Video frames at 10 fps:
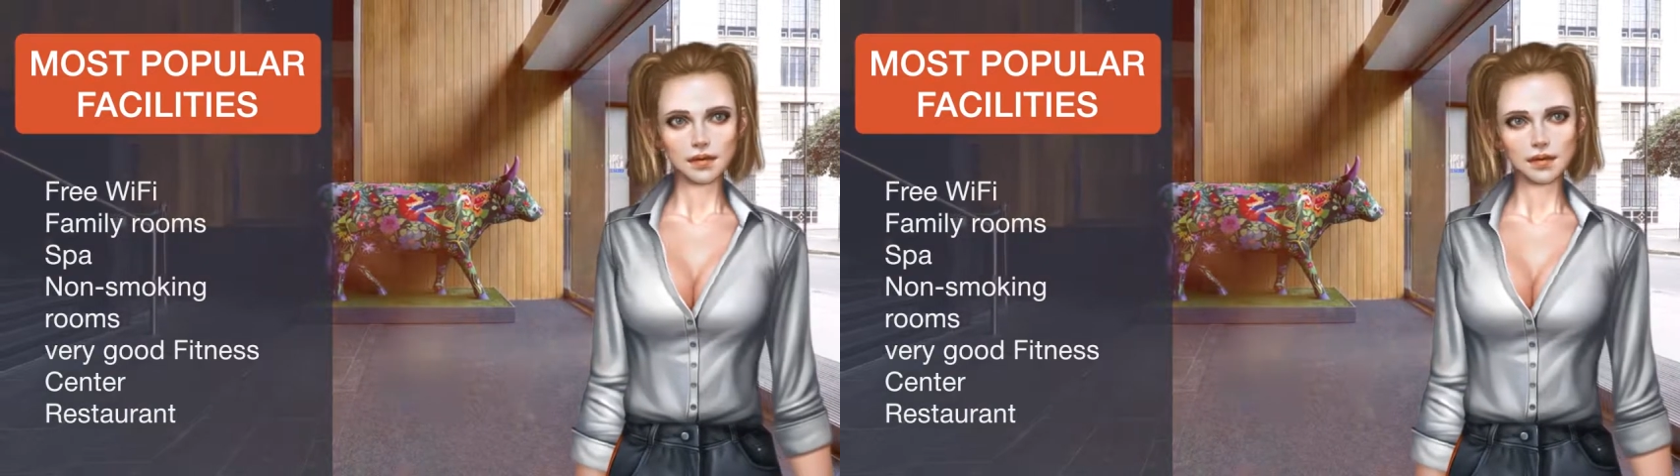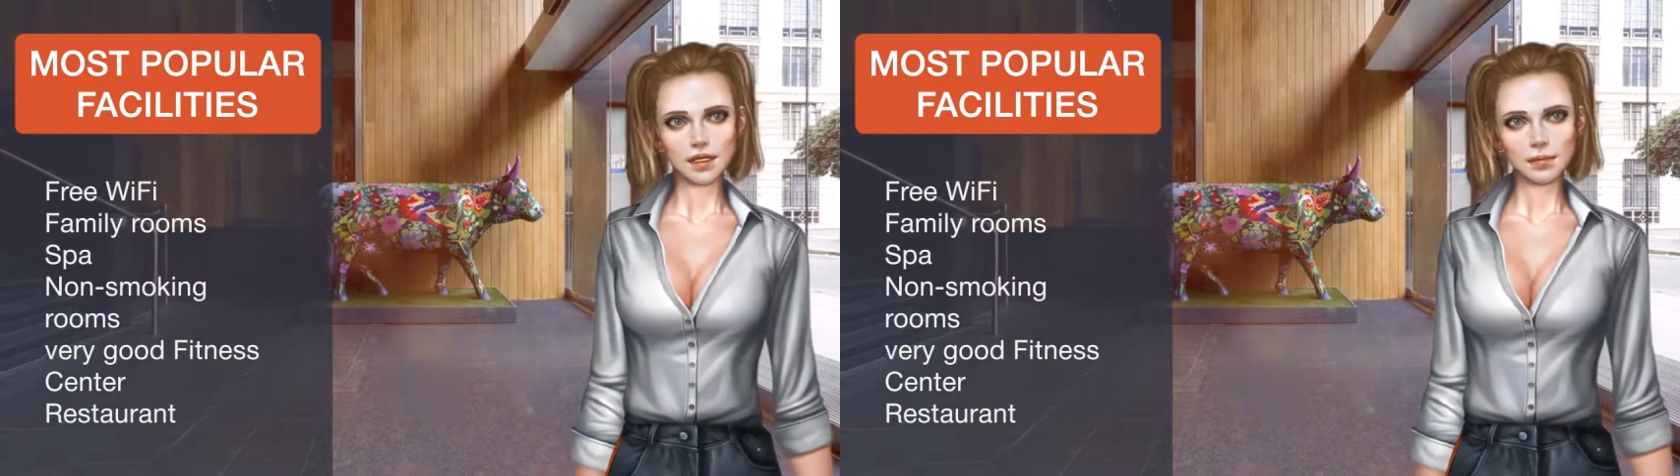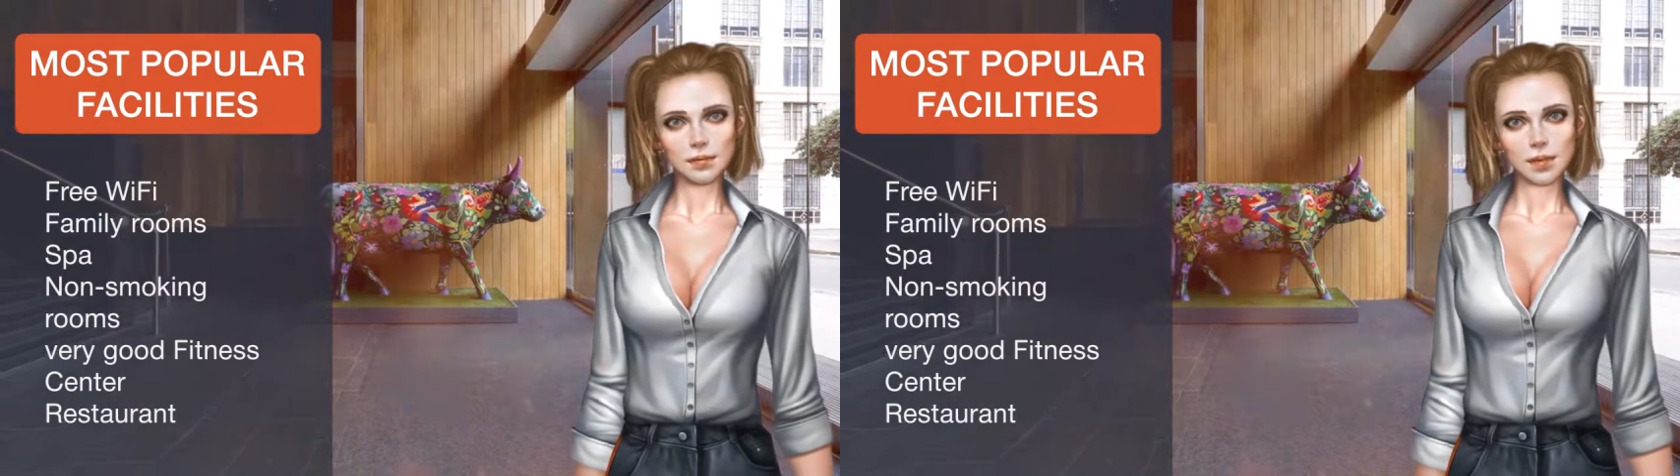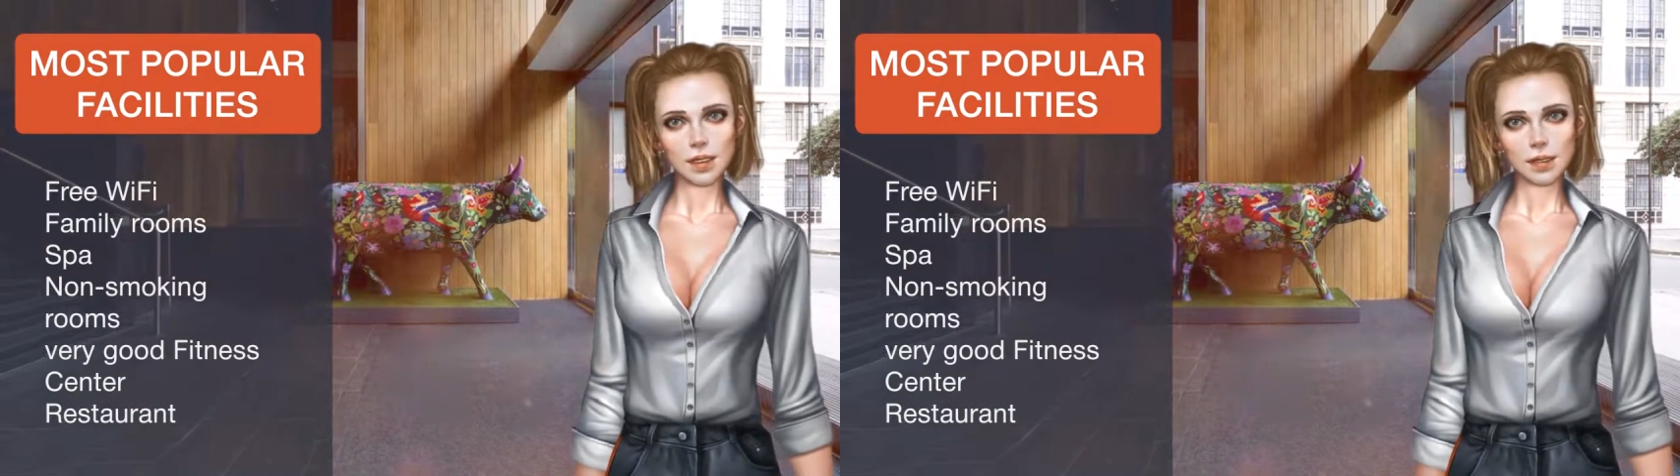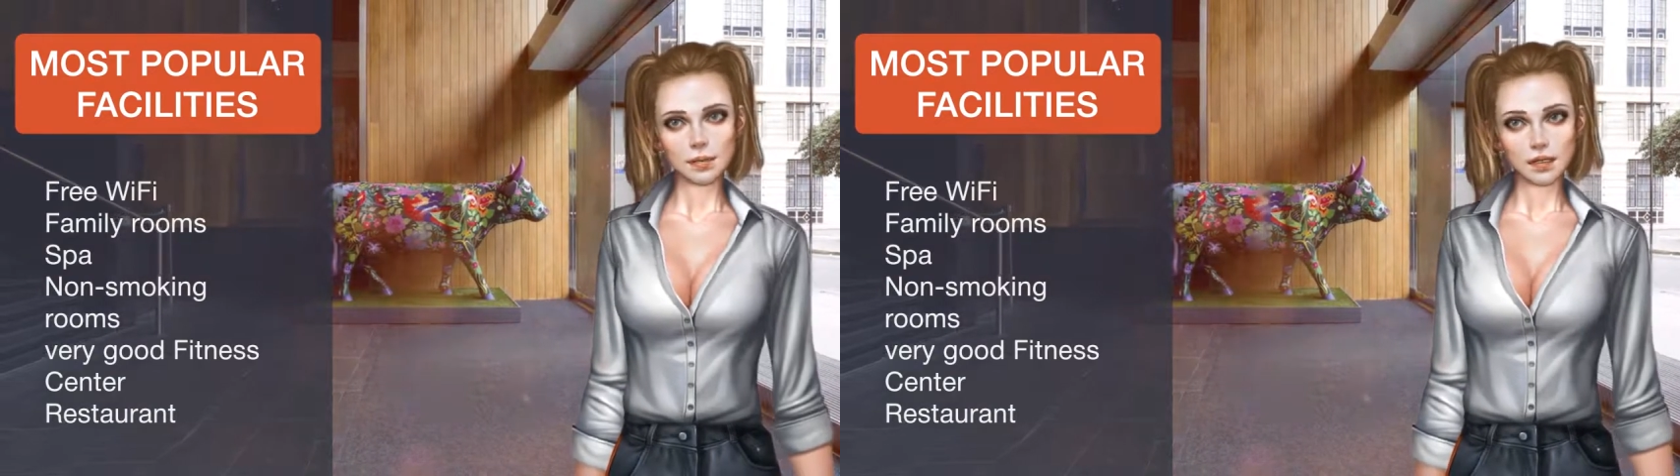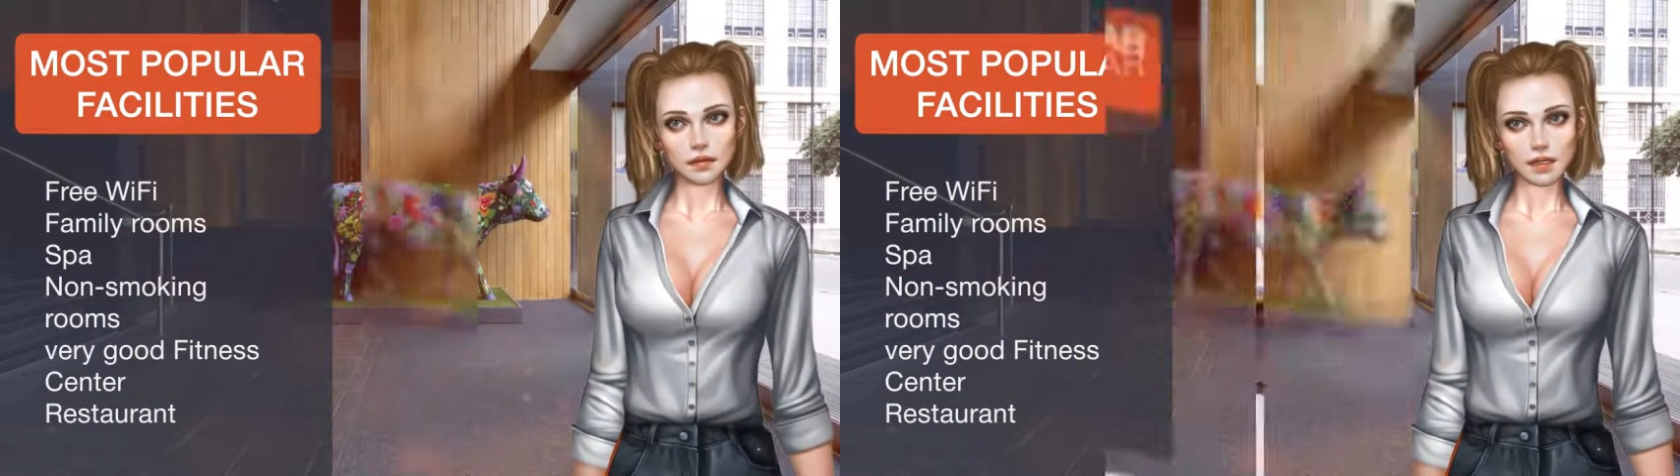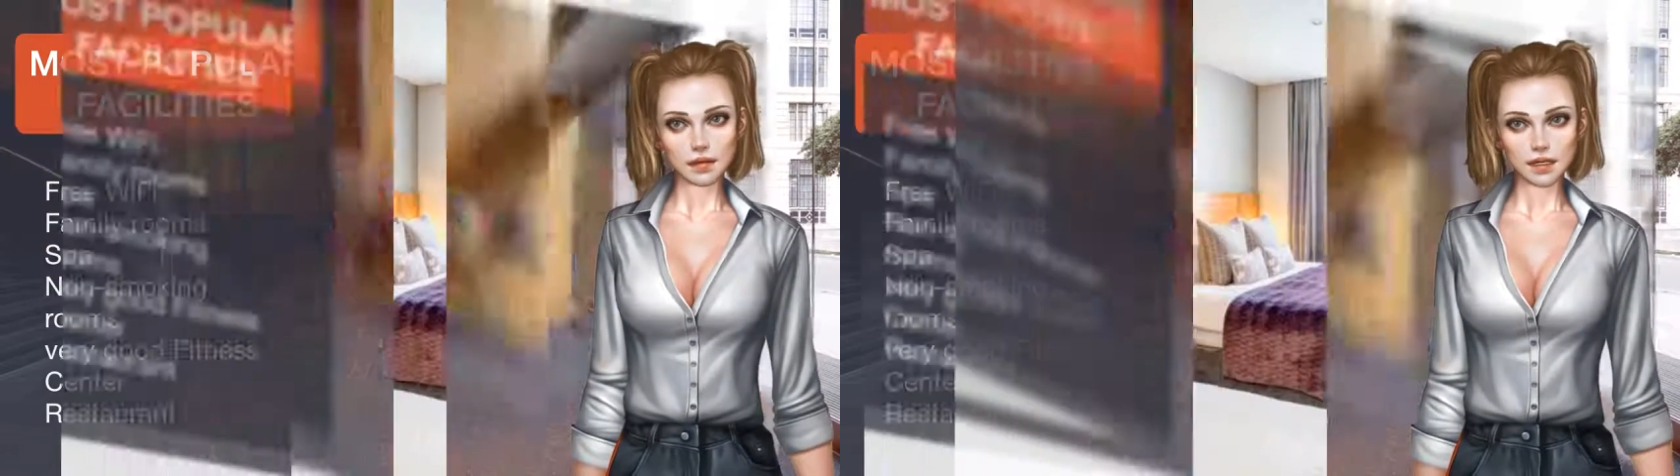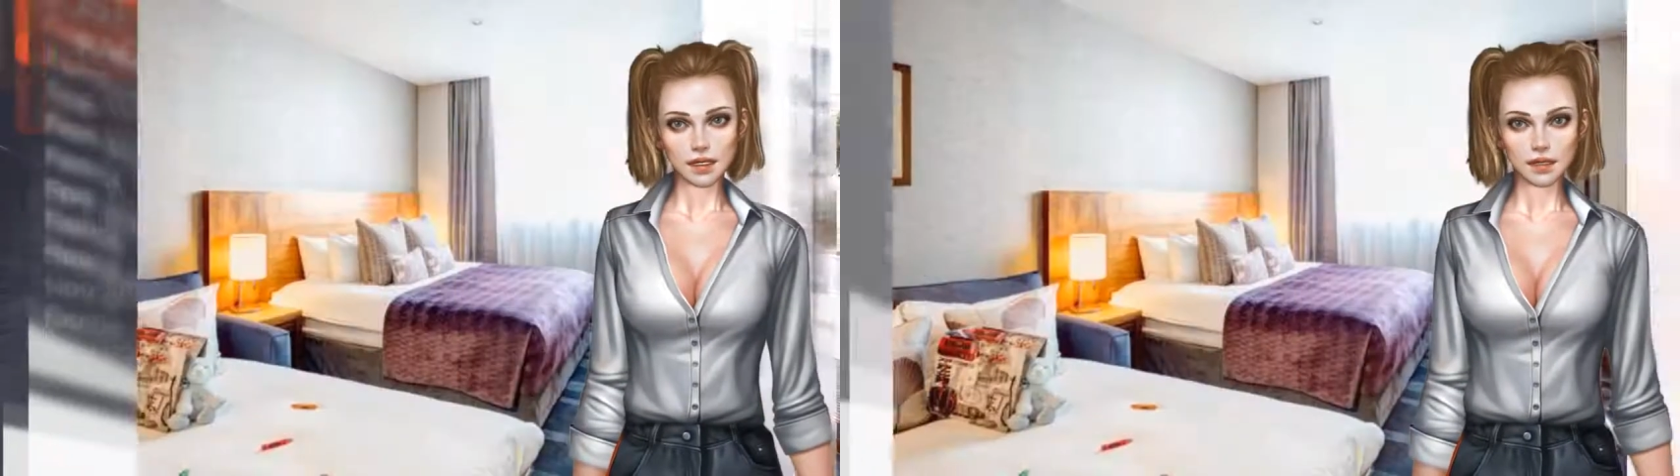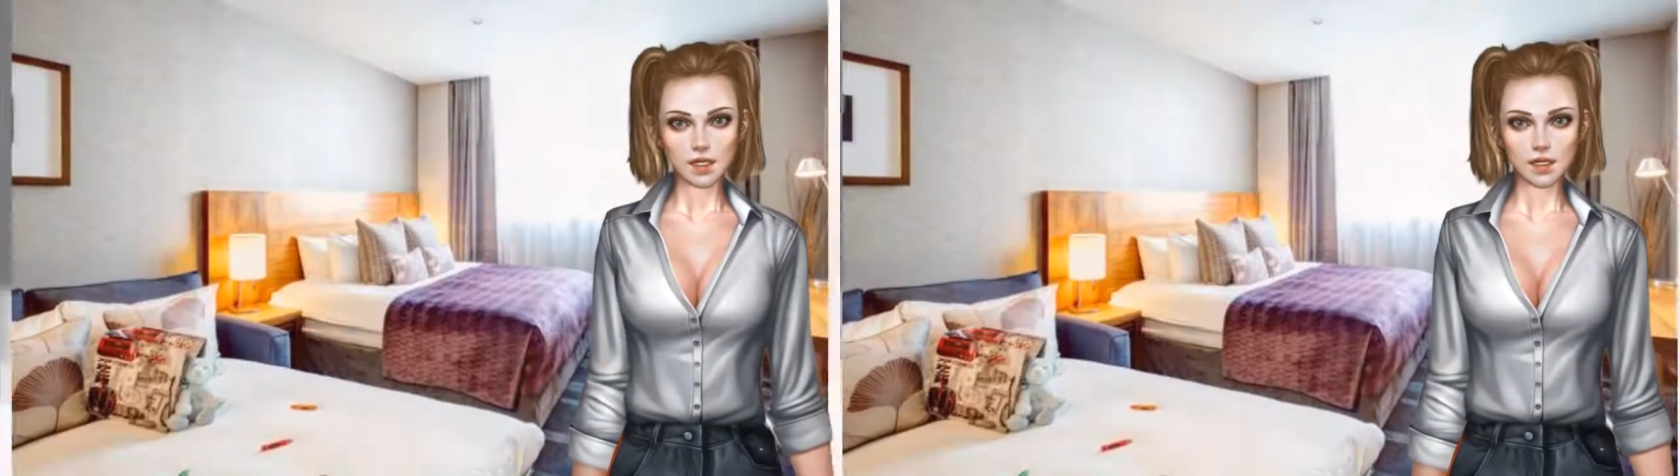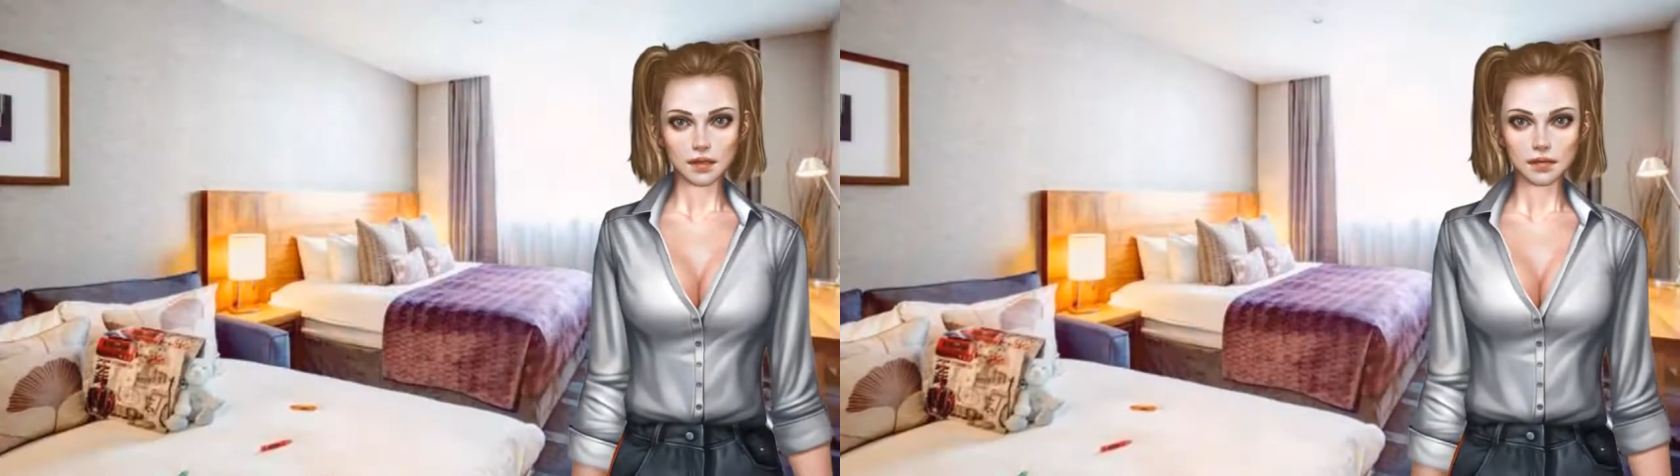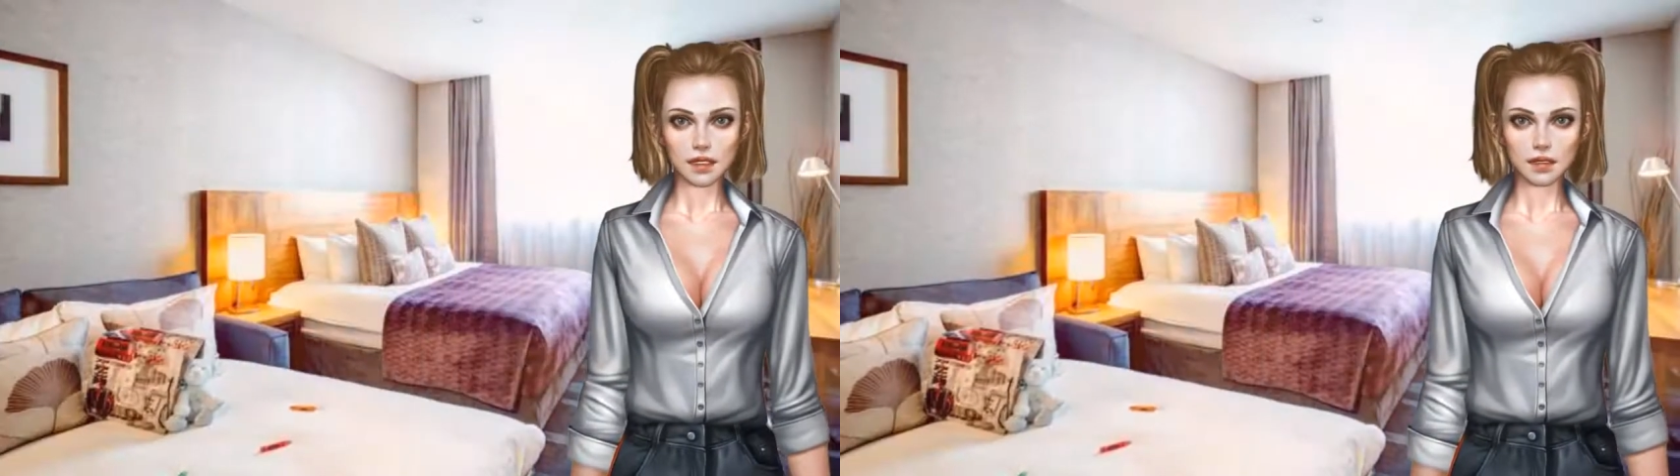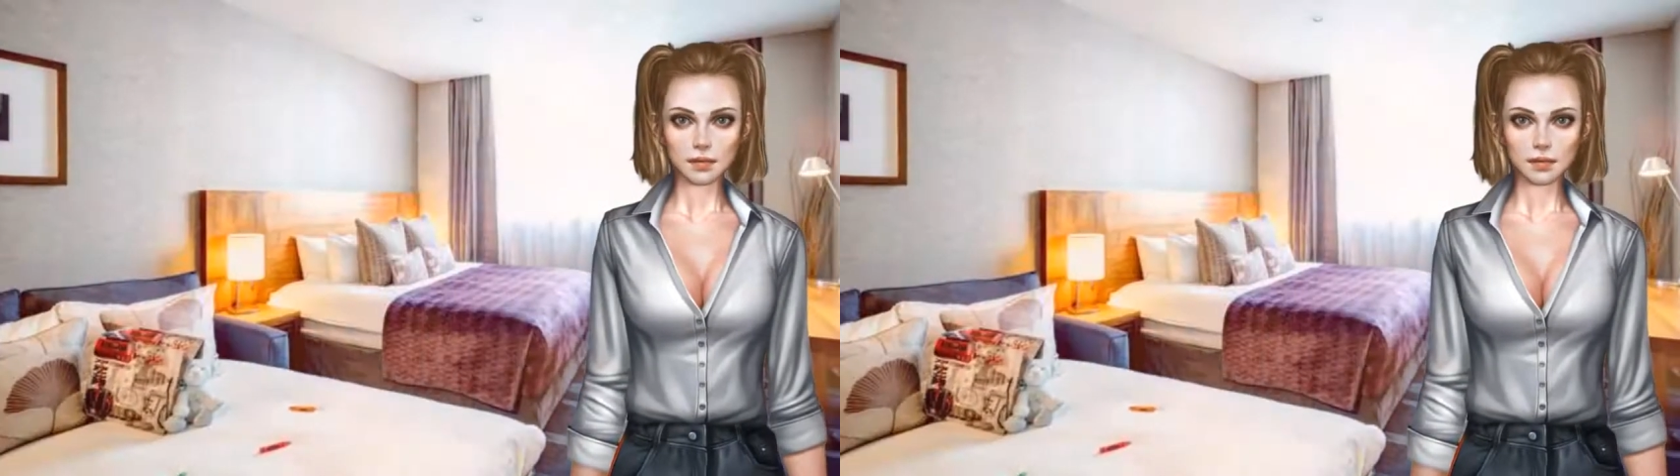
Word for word: All rooms have free Wi-Fi internet